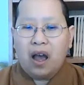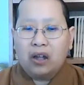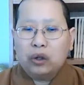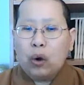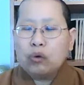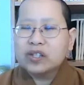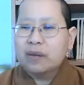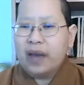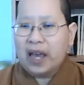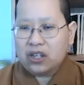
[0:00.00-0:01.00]

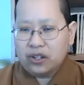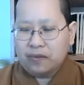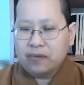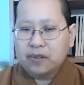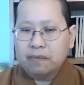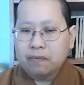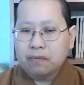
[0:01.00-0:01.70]
unwholesome actions.